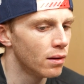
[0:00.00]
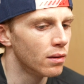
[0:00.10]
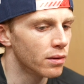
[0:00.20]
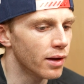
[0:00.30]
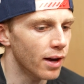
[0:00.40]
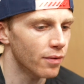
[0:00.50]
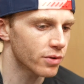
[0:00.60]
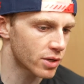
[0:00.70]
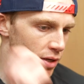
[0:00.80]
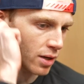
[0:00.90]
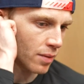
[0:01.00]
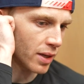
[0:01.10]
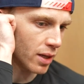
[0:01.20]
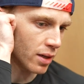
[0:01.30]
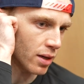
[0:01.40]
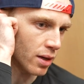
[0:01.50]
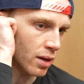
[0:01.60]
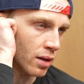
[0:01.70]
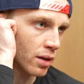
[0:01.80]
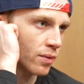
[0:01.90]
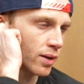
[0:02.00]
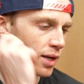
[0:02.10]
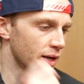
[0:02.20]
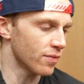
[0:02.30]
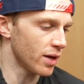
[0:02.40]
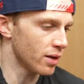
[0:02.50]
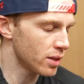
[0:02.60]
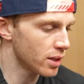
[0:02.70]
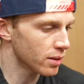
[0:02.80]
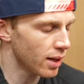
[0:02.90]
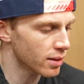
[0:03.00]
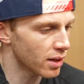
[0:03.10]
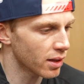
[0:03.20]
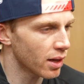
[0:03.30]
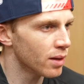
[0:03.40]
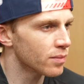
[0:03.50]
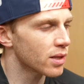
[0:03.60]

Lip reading: Yeah, for sure. I mean, you want to take advantage of these last 9 games.